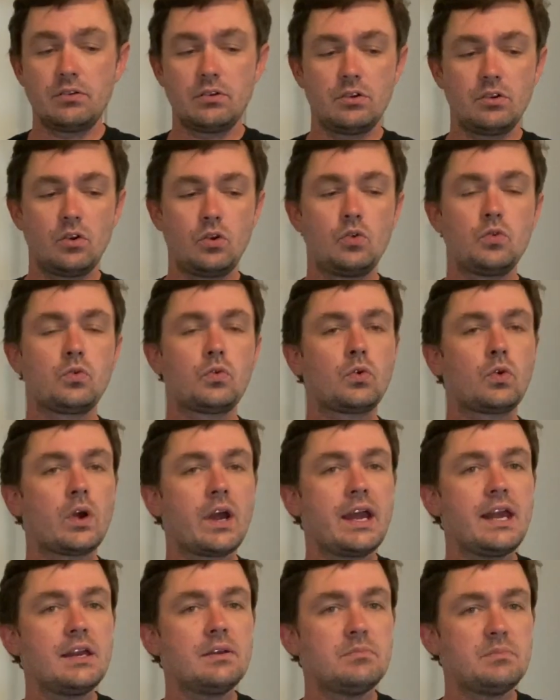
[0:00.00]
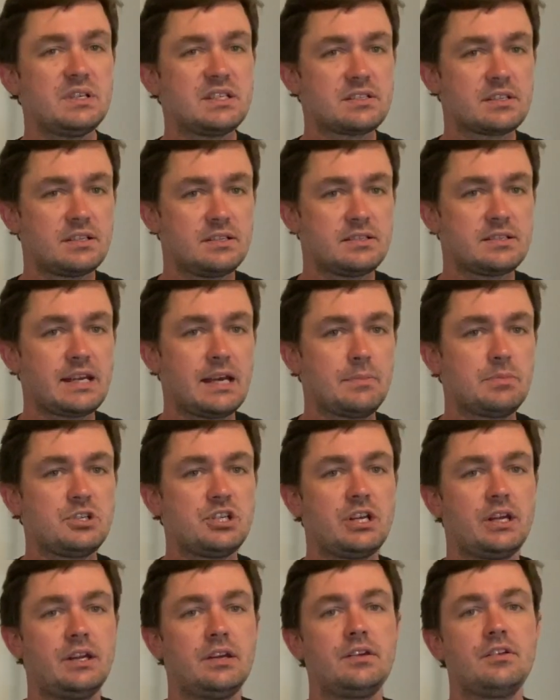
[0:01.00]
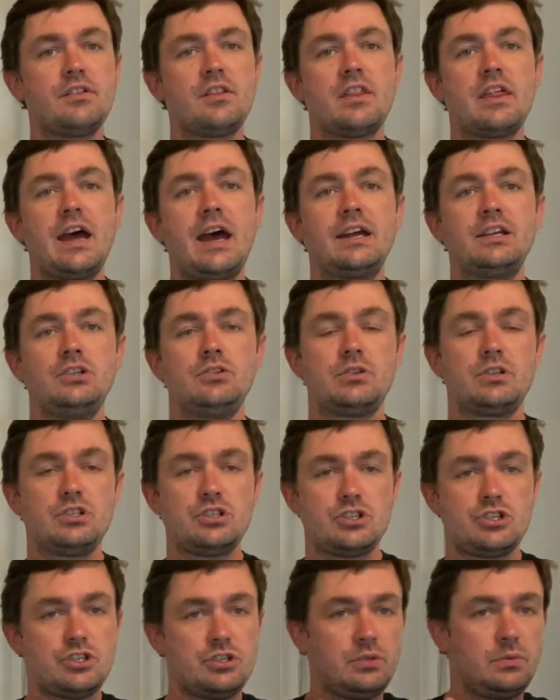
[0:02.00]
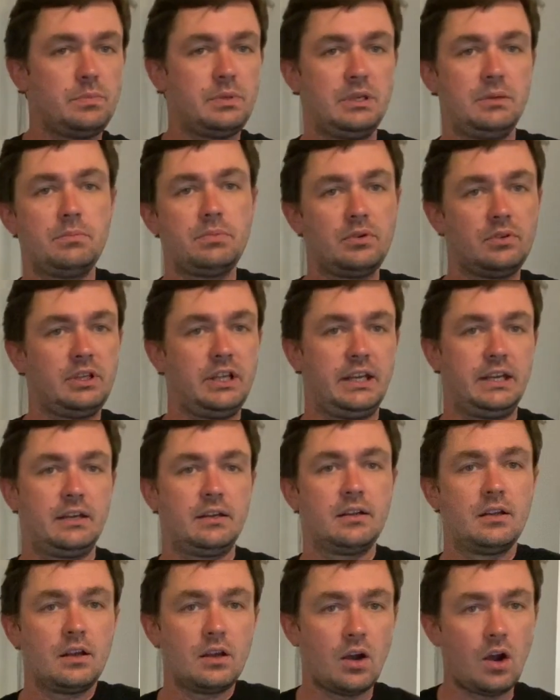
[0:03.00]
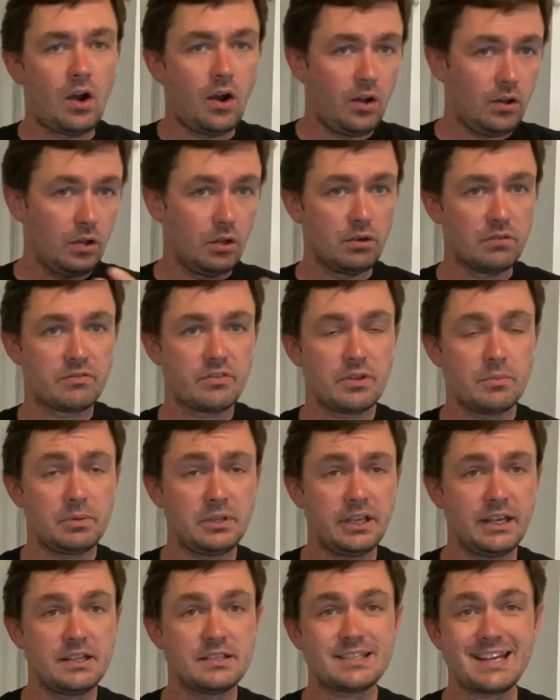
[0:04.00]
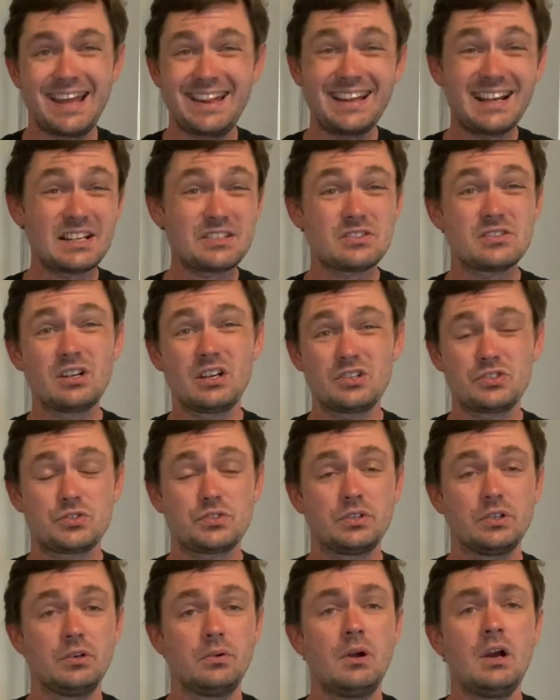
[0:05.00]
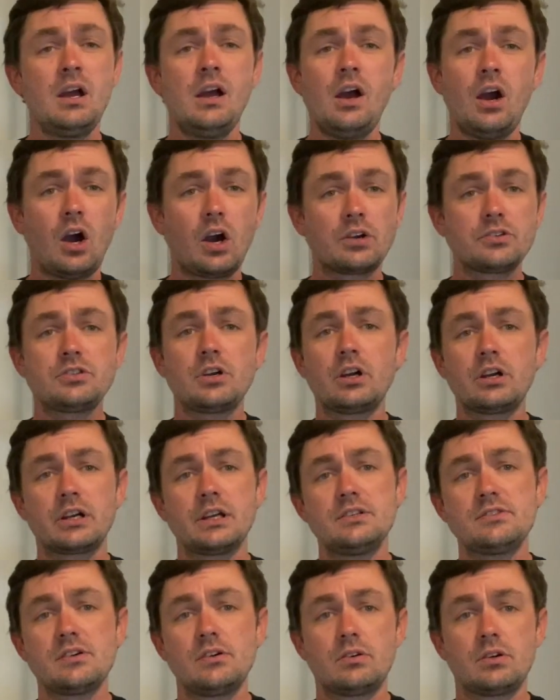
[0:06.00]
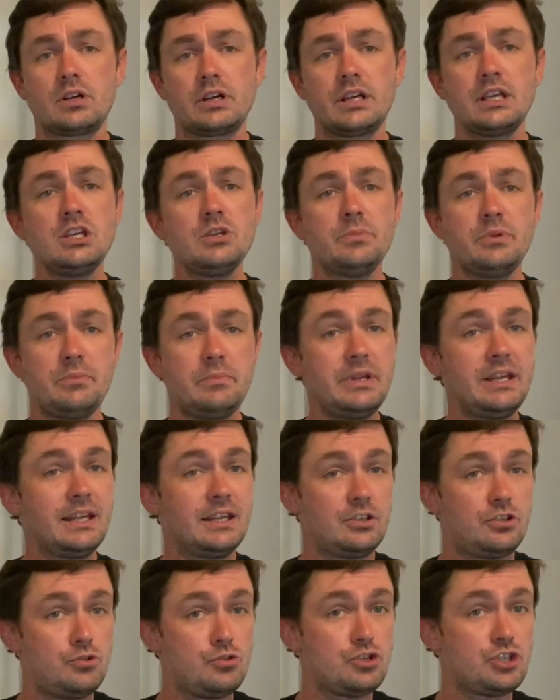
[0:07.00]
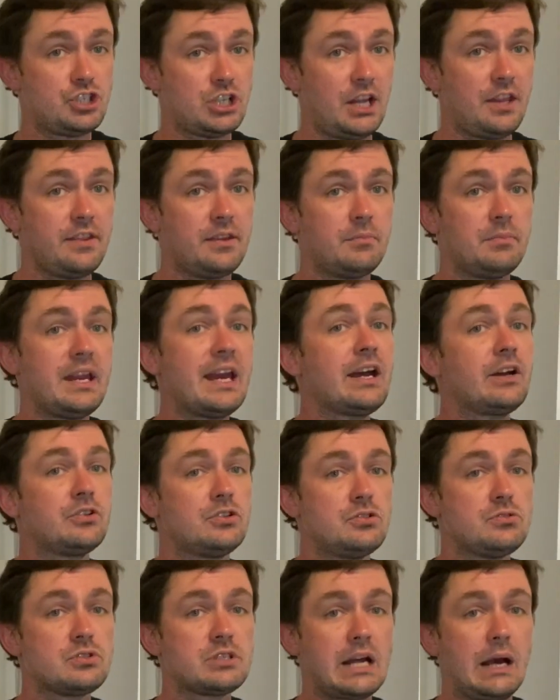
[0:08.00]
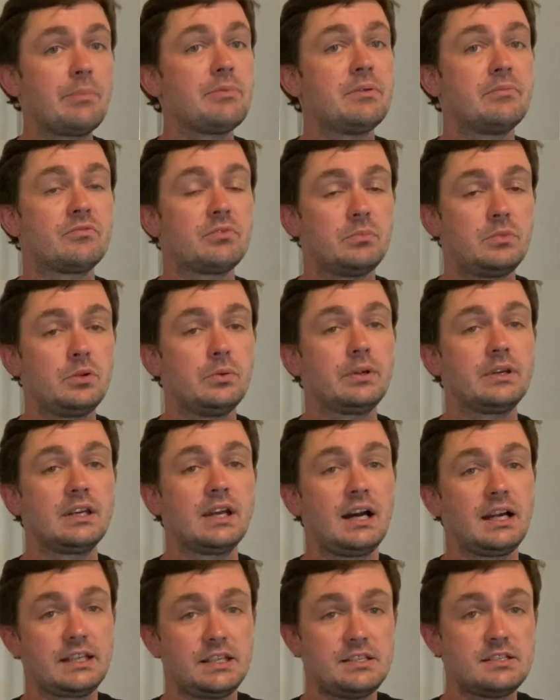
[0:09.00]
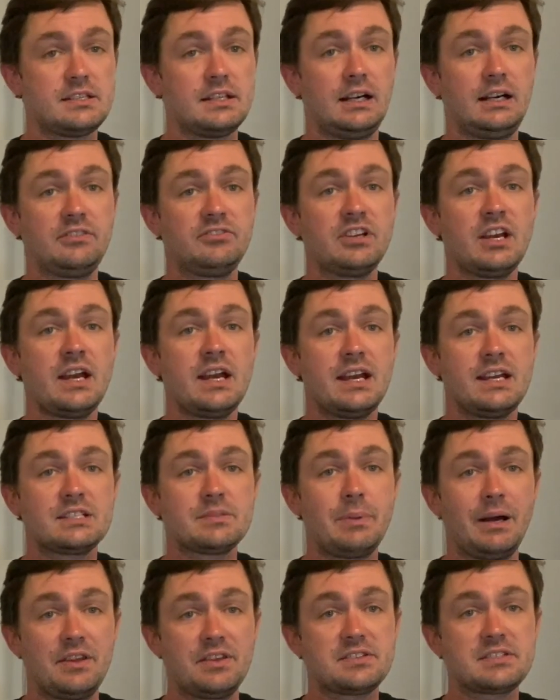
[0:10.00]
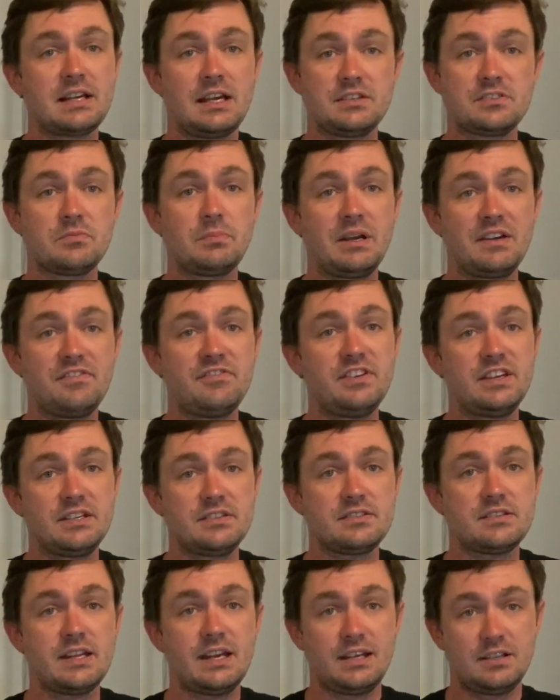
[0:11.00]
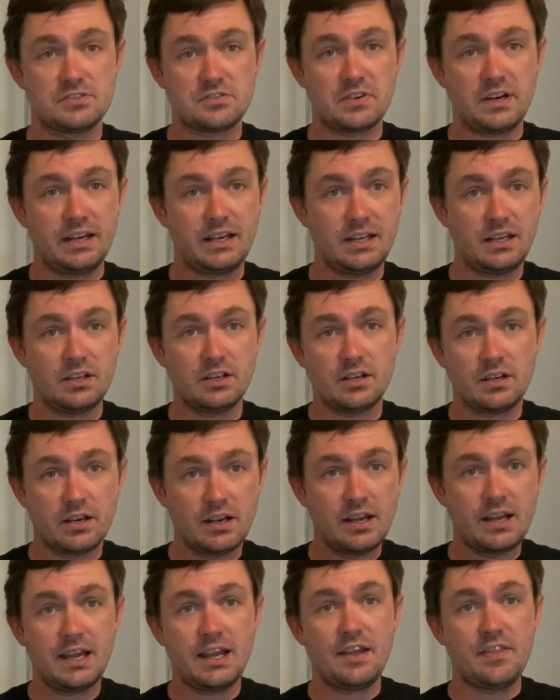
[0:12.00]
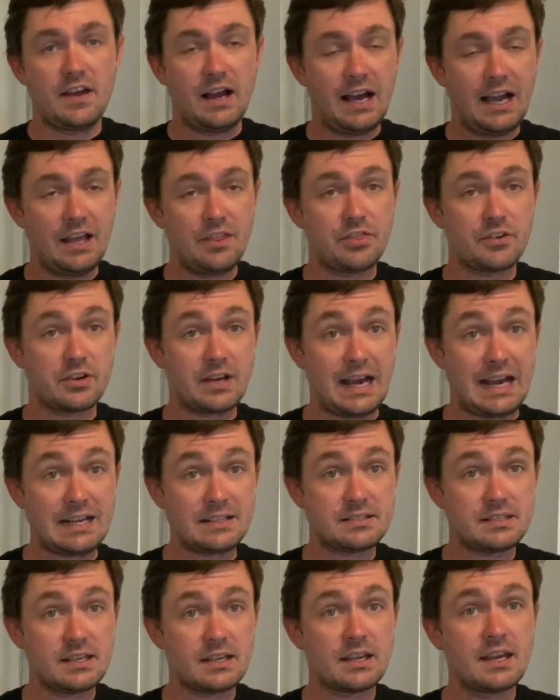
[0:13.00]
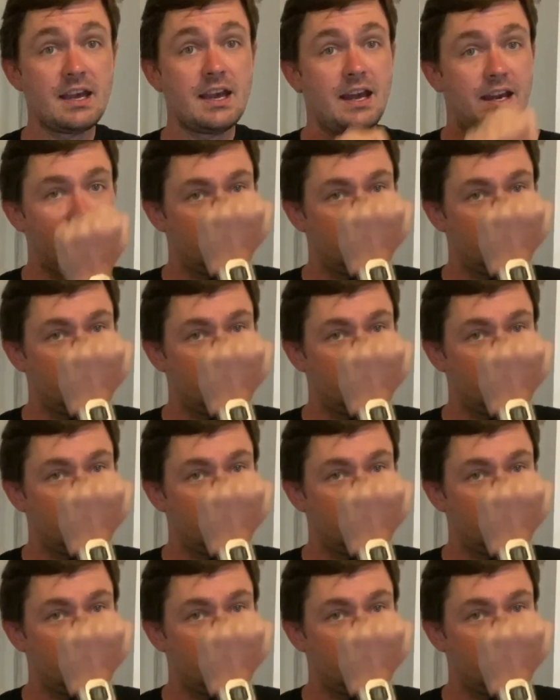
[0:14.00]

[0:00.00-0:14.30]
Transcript: great misconception that you can just shoot people like all over the place, and that's not true. Our target zone on a human being to shut them down, to stop them from doing naughty stuff, is about the size of my fist, and it's right here in the high thoracic, and it's